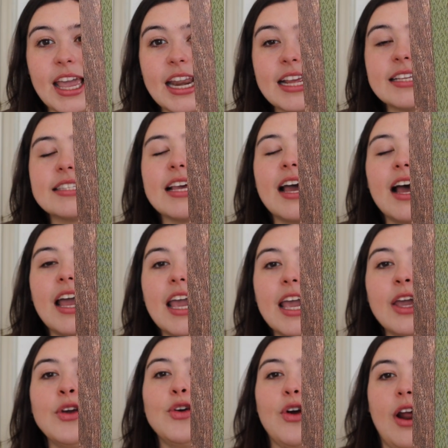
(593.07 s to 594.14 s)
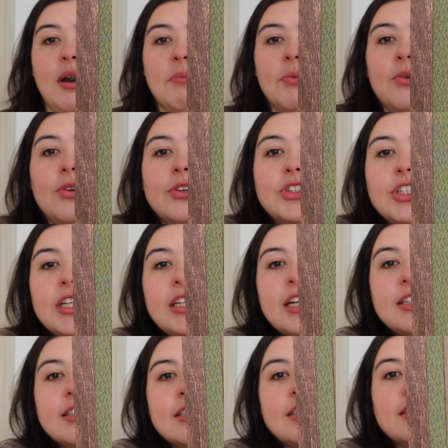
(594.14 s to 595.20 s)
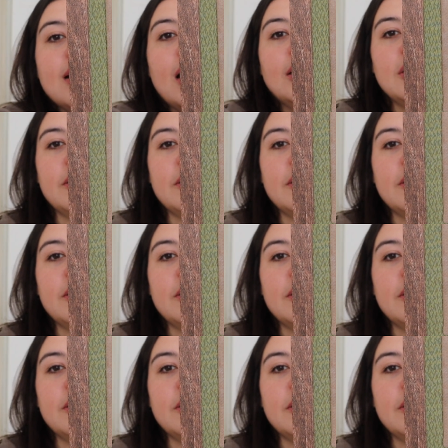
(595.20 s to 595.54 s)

It is incredible. She did such